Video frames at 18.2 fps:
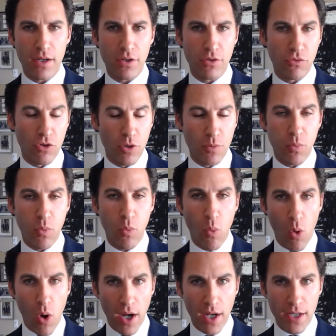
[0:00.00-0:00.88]
group
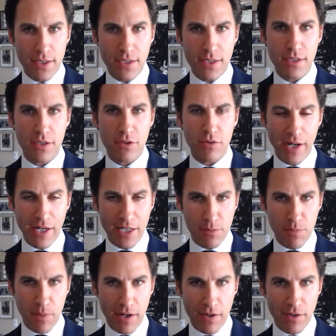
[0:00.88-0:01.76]
wants
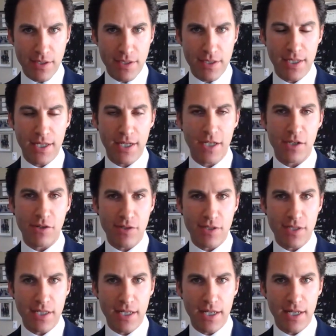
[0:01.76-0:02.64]
transparency, and you're
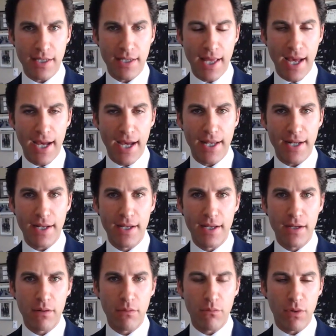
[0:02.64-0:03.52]
seeing that
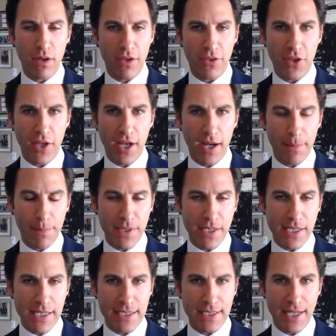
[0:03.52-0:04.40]
with
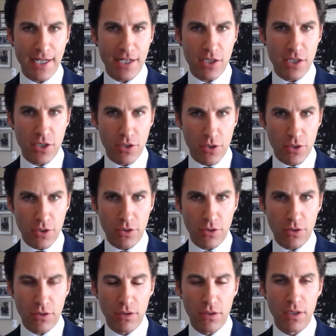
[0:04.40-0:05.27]
companies like
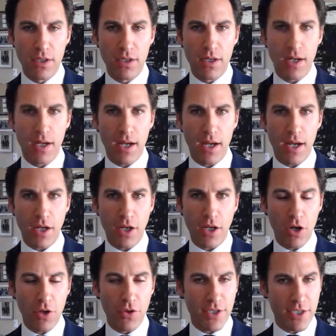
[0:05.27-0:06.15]
Circle
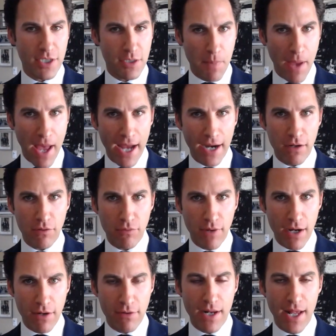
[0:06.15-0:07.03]
go the SPAC
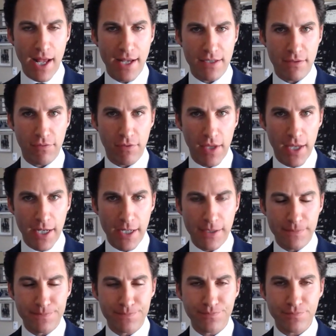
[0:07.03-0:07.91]
route as of
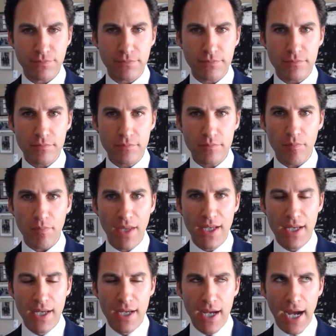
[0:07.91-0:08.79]
late.
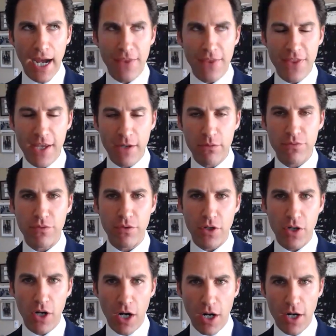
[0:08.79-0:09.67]
I think with
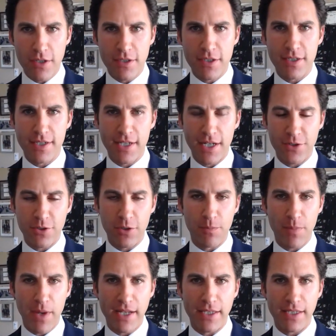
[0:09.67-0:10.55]
regards to
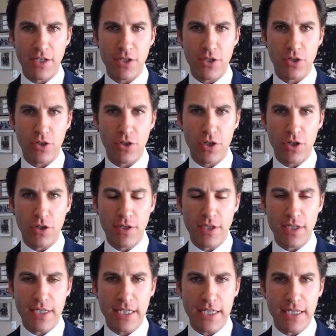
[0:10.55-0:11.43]
central bank digital
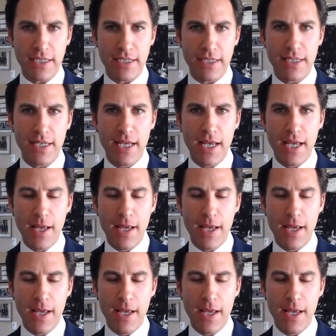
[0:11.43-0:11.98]
currencies,